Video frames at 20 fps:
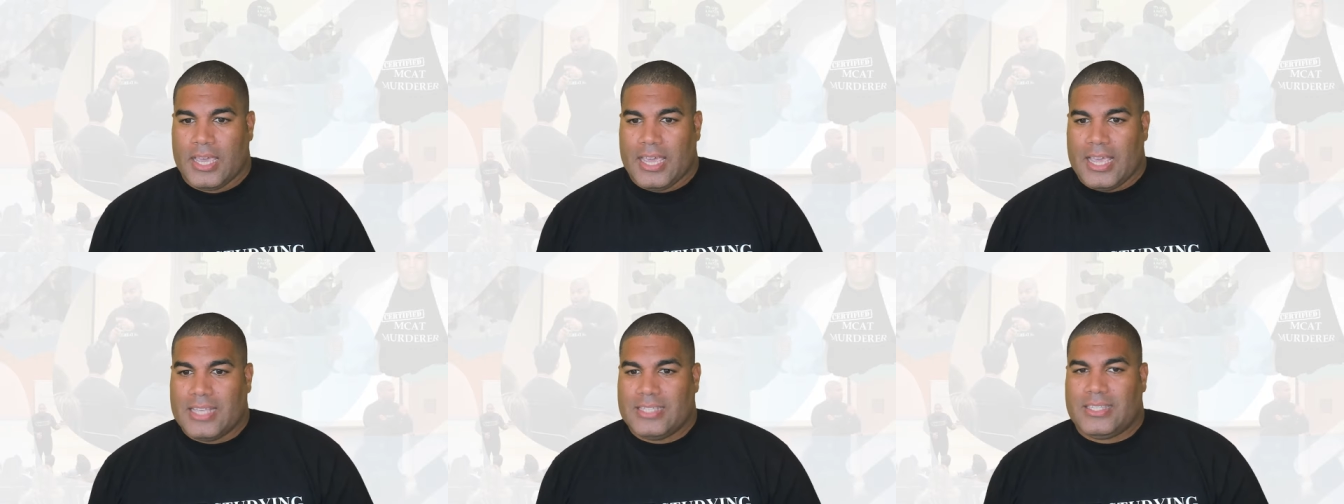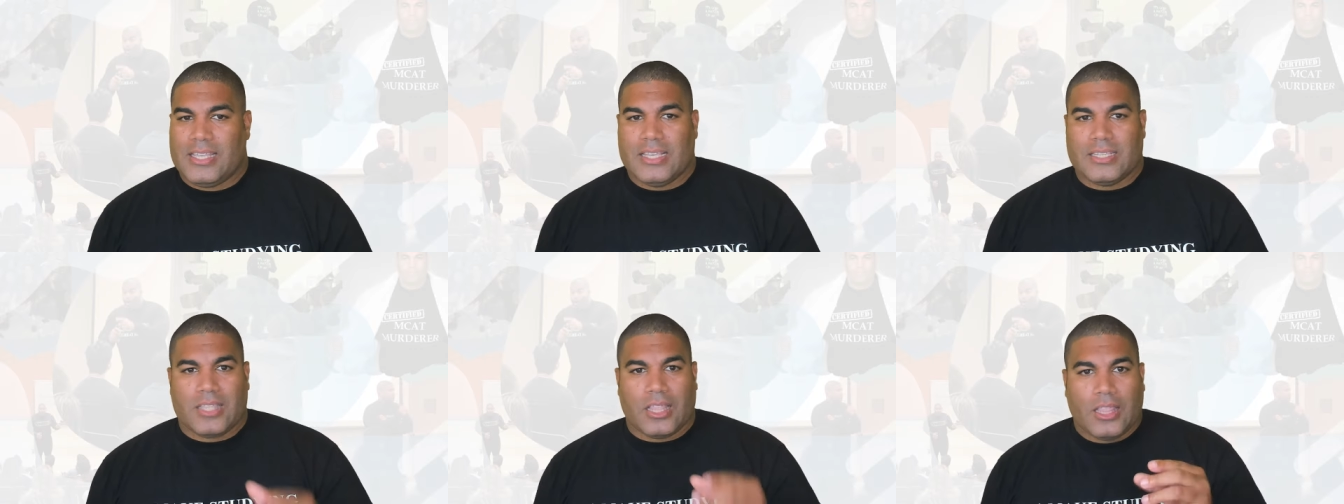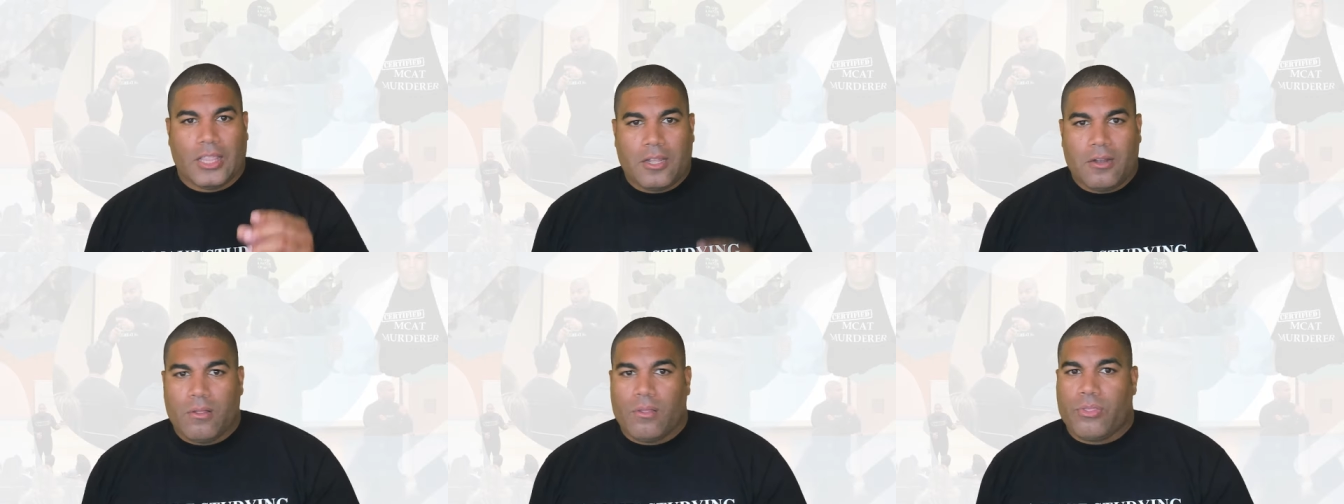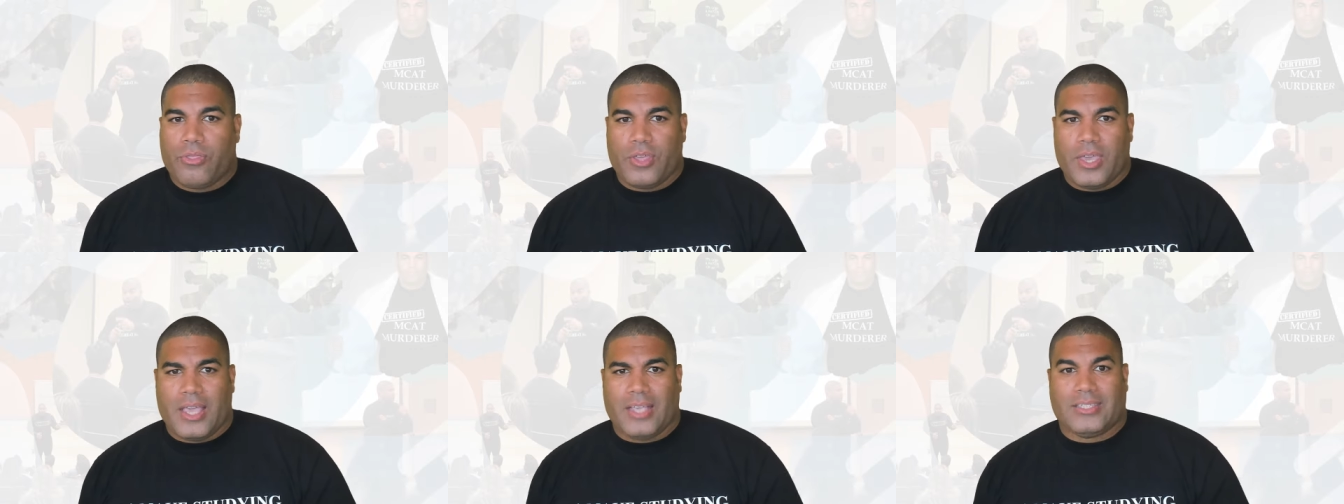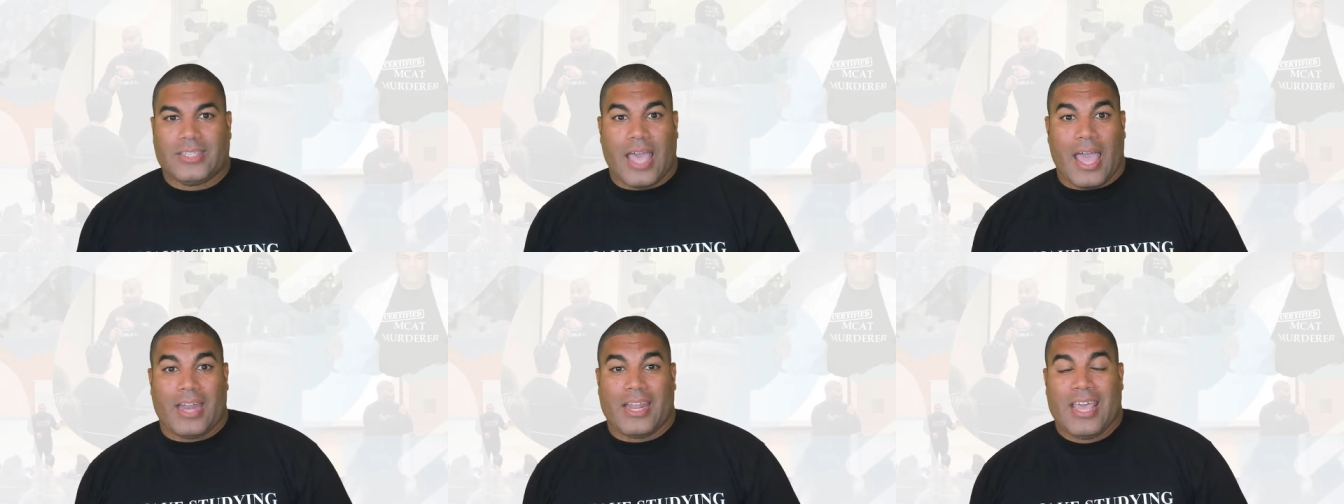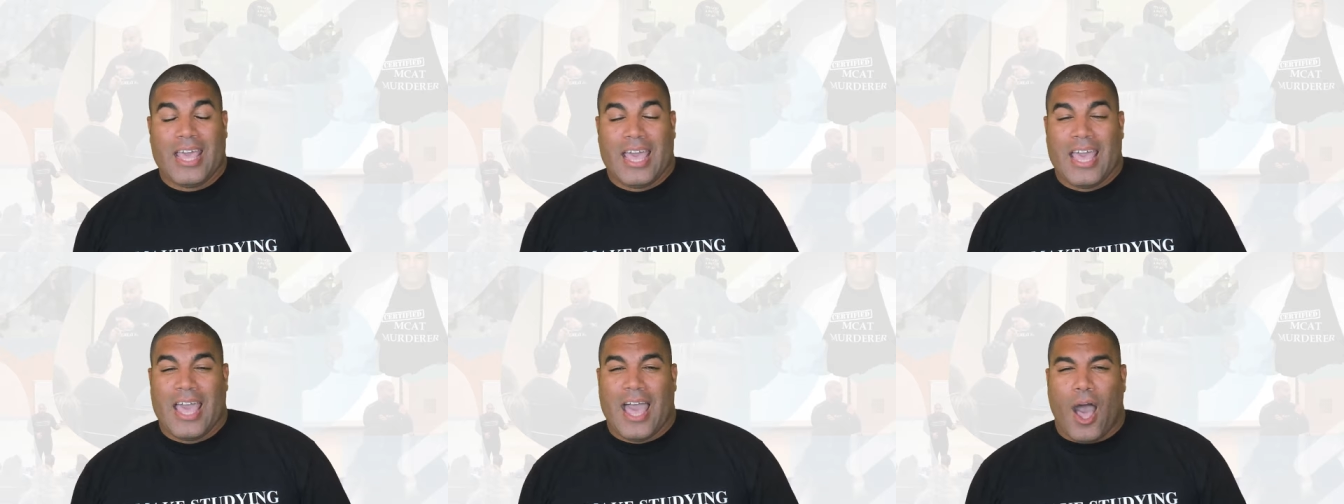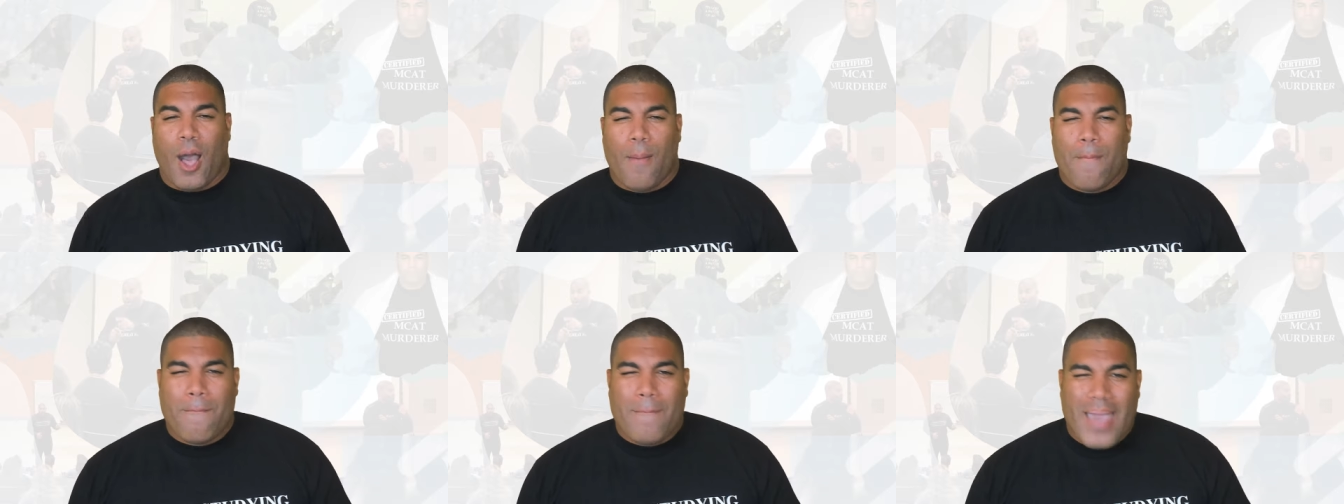Is these little things that
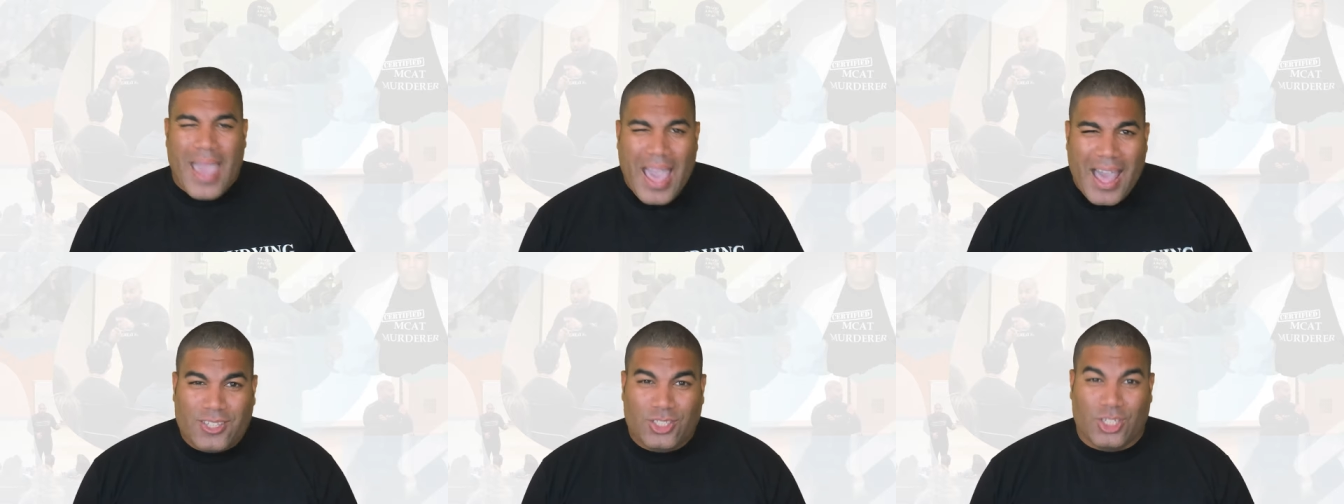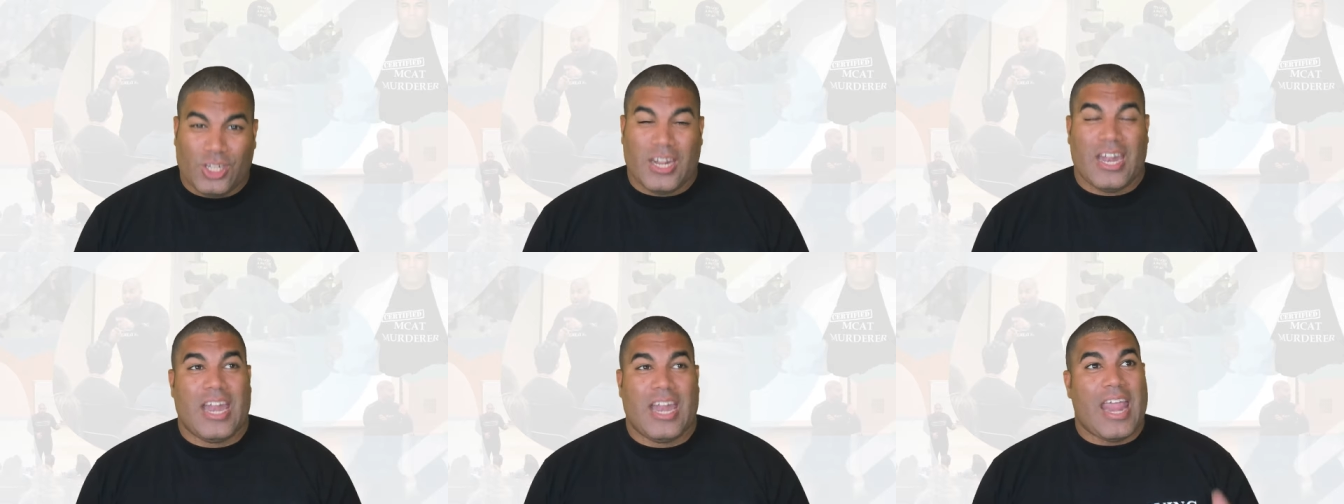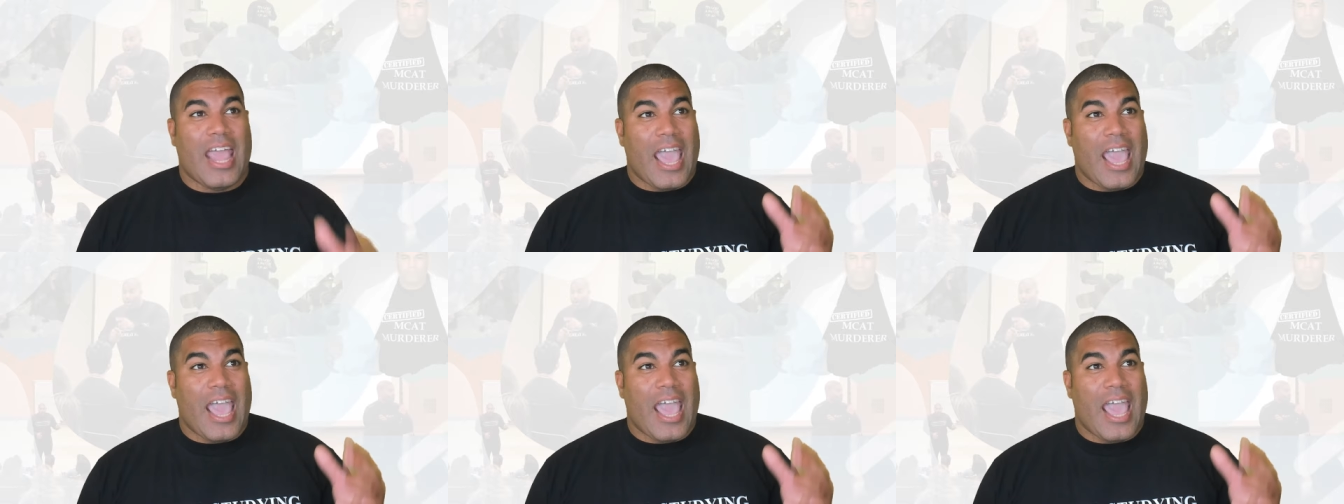imagine in an